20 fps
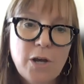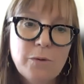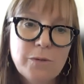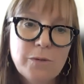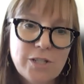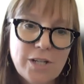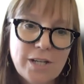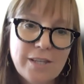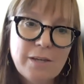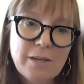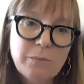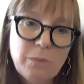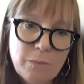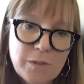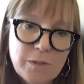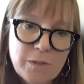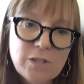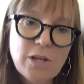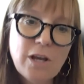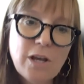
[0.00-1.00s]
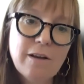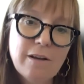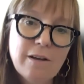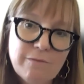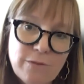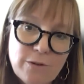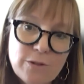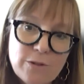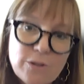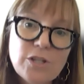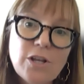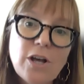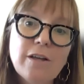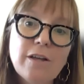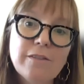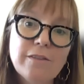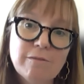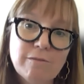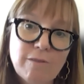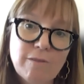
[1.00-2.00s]
which I think when we first saw
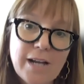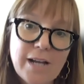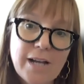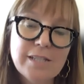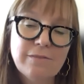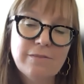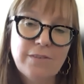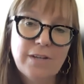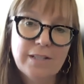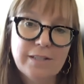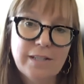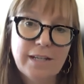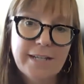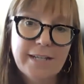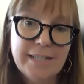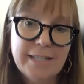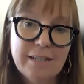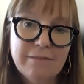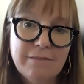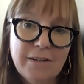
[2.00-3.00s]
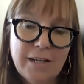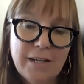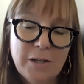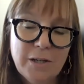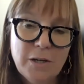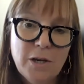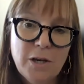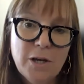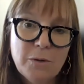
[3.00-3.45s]
the rise of online giving,